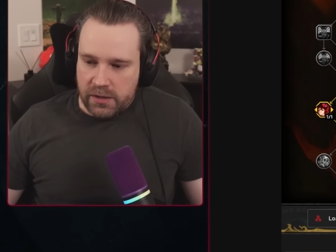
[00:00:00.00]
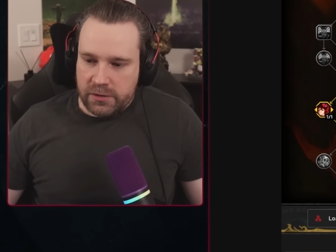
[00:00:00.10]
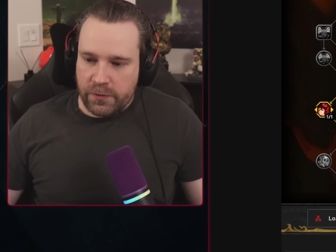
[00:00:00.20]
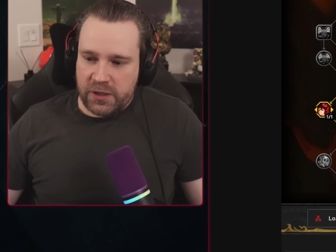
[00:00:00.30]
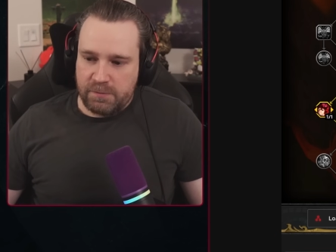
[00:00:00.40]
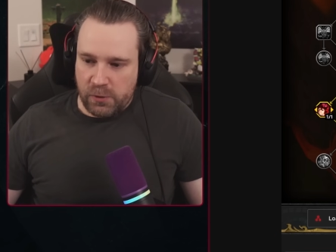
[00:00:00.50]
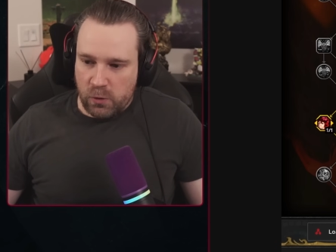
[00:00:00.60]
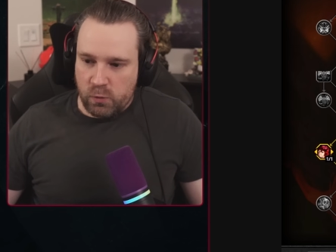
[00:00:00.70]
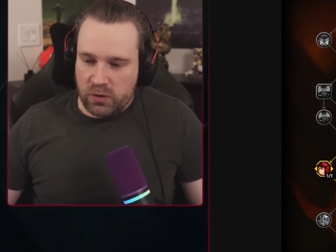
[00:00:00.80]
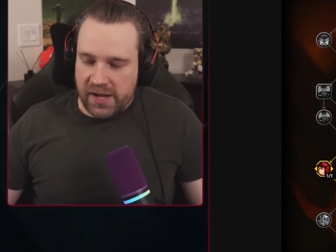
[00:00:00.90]
So this
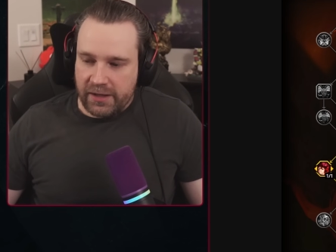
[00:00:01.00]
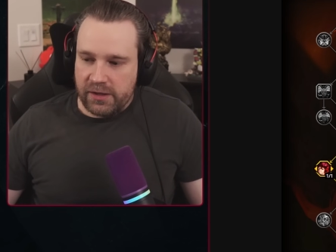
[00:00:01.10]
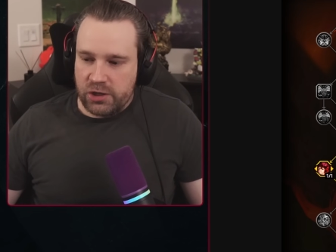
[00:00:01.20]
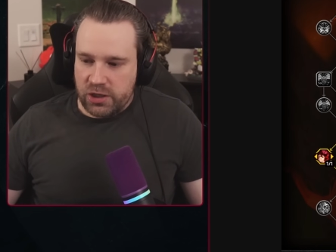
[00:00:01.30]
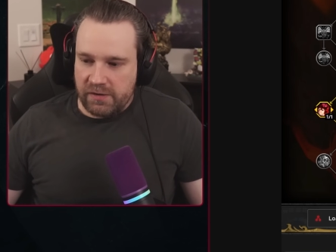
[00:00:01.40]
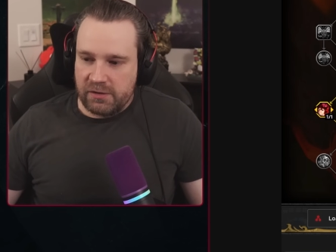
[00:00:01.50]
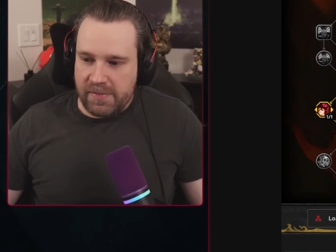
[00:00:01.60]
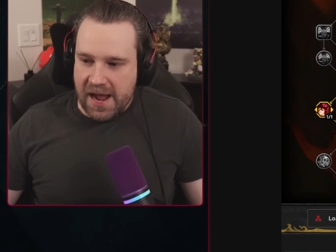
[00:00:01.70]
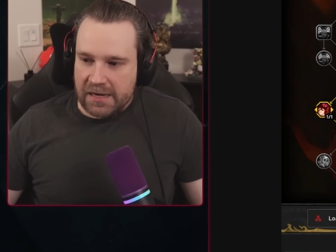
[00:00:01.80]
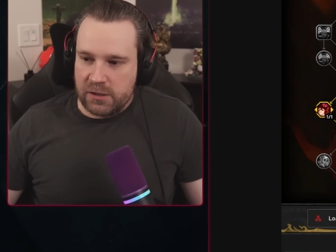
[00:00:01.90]
build will likely shift
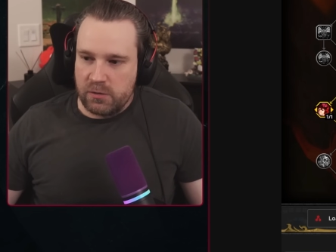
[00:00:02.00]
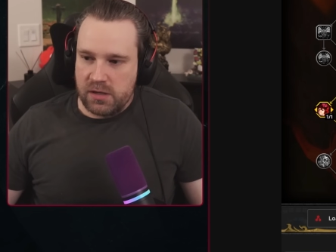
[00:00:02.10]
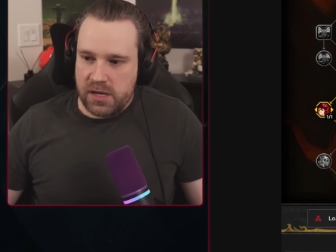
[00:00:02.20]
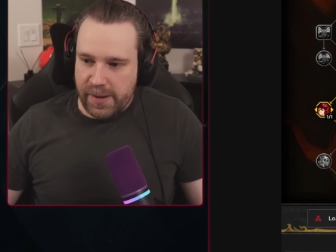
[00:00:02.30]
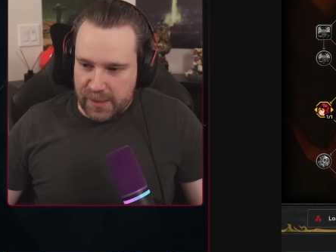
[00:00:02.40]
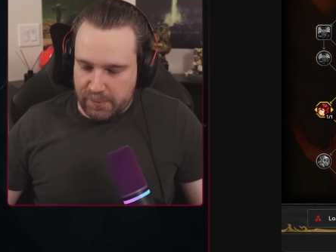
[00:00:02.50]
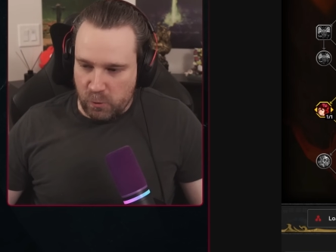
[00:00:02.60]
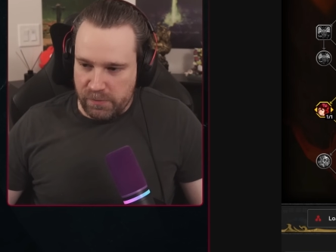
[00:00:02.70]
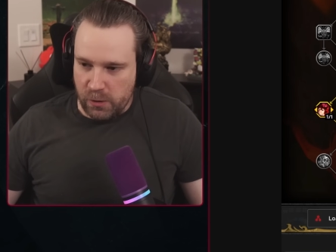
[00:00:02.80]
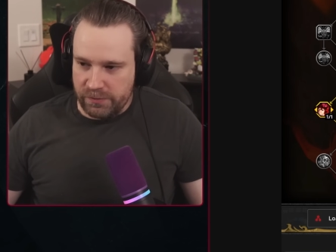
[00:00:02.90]
back to the Chaos
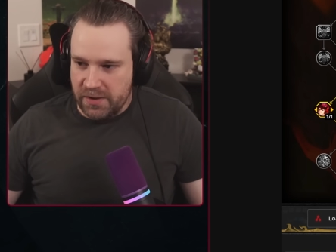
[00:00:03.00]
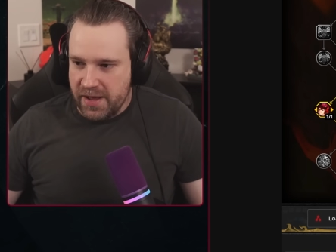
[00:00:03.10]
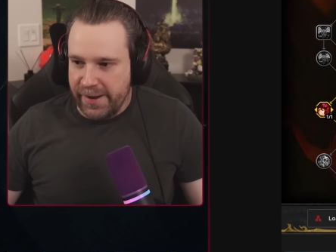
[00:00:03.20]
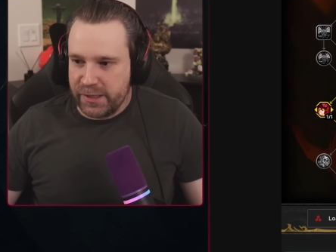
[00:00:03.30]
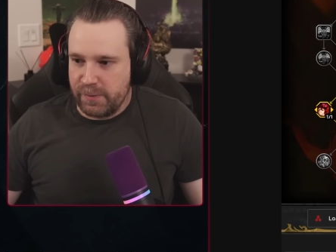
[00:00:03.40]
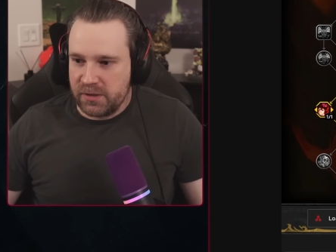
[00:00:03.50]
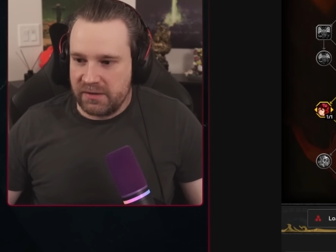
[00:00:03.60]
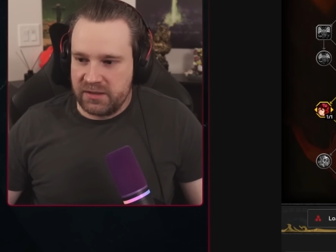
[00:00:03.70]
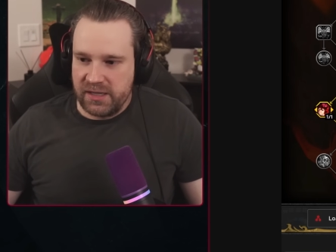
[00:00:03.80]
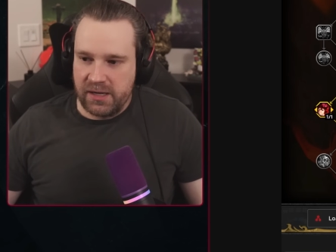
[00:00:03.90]
Bolt build. Now, the highest build
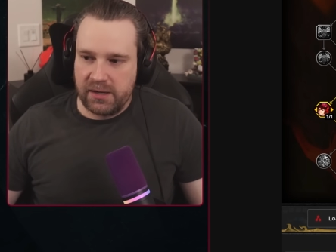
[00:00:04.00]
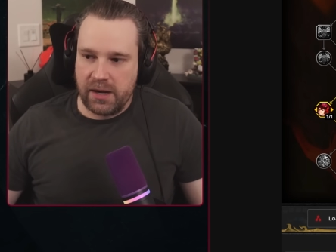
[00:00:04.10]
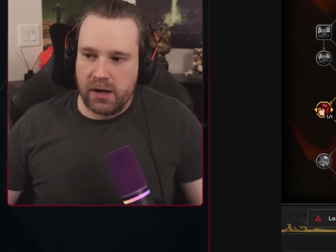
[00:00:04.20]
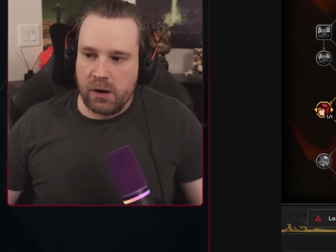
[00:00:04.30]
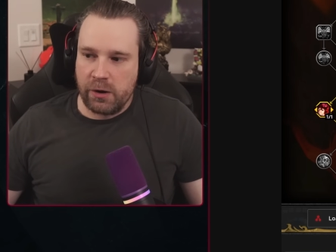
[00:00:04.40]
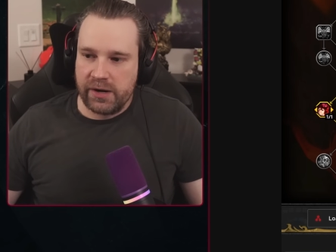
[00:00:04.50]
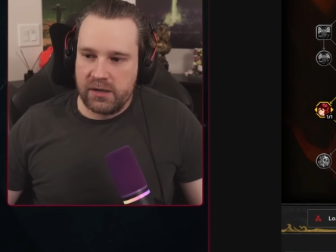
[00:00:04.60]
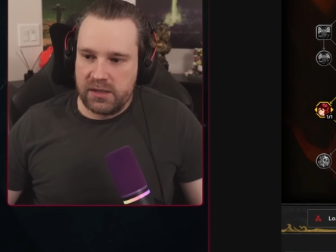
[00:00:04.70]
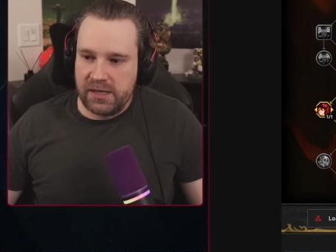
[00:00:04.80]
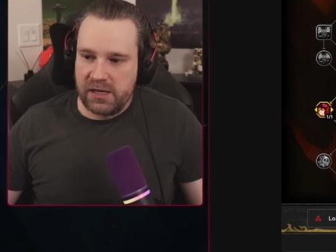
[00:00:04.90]
I've seen are
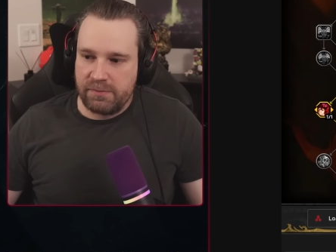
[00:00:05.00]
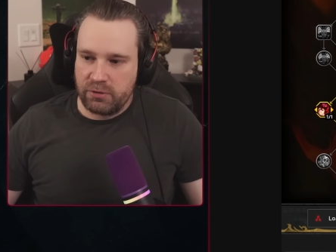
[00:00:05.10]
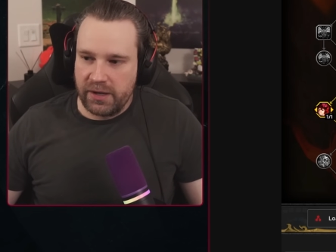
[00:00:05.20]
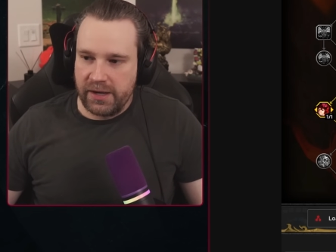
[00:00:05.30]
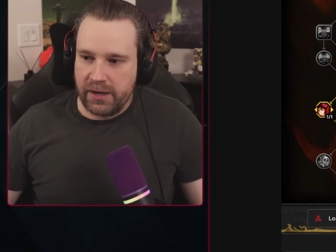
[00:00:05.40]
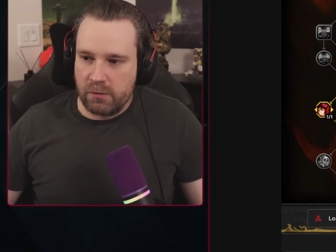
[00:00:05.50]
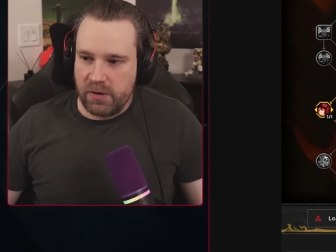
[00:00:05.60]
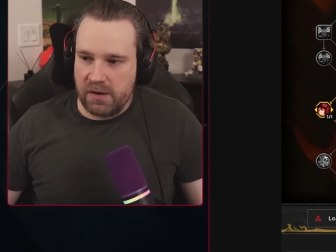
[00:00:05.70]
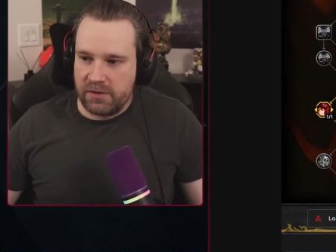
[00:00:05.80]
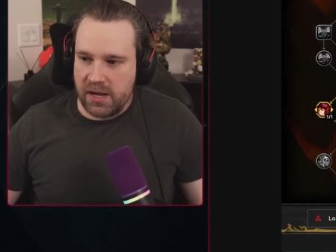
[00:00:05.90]
indeed playing
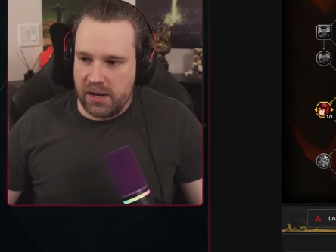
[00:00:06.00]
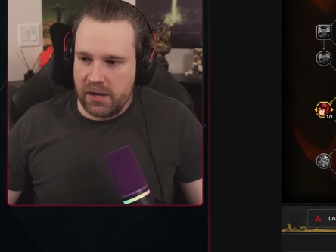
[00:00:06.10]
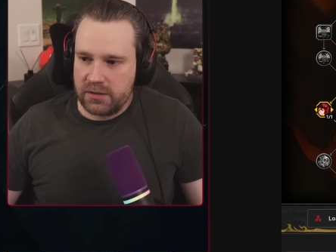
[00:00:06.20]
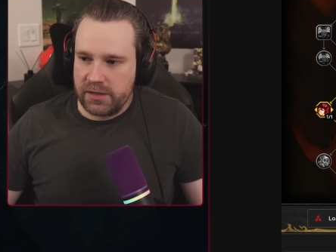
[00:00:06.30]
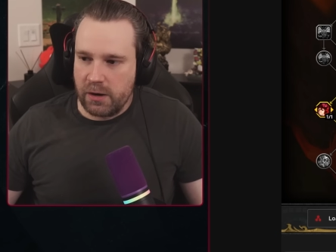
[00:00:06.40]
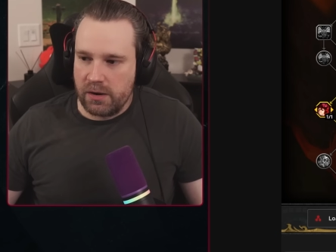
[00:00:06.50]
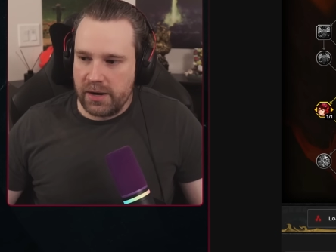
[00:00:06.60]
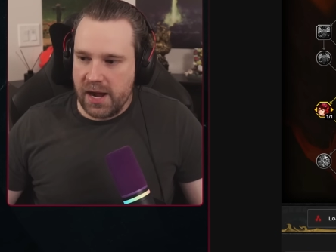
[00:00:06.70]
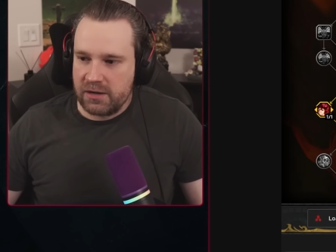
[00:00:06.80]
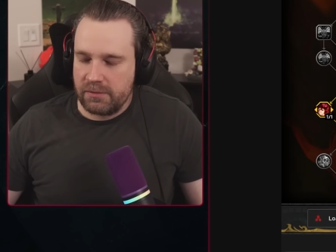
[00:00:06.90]
Reign of Chaos. They are
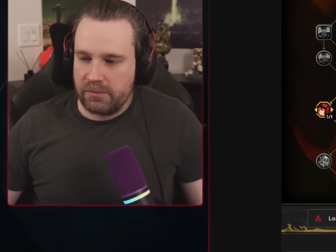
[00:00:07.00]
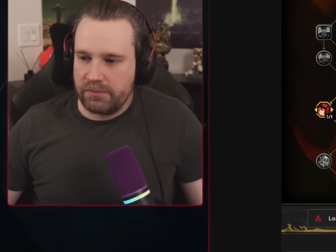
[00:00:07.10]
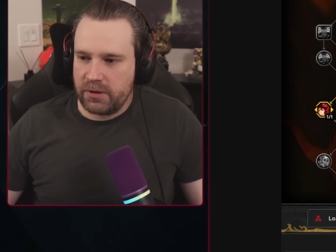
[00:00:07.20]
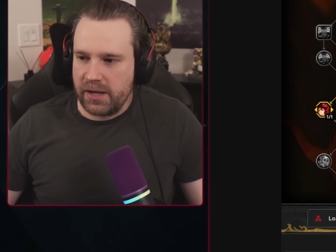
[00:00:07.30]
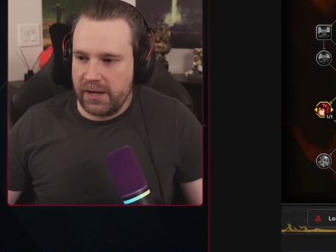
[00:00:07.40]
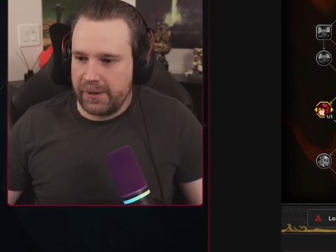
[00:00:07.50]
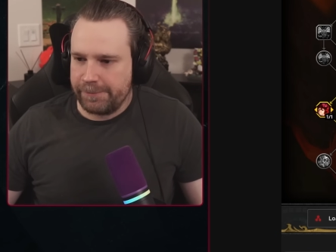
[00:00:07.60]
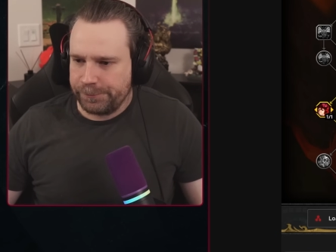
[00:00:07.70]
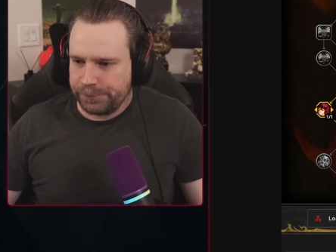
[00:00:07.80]
not playing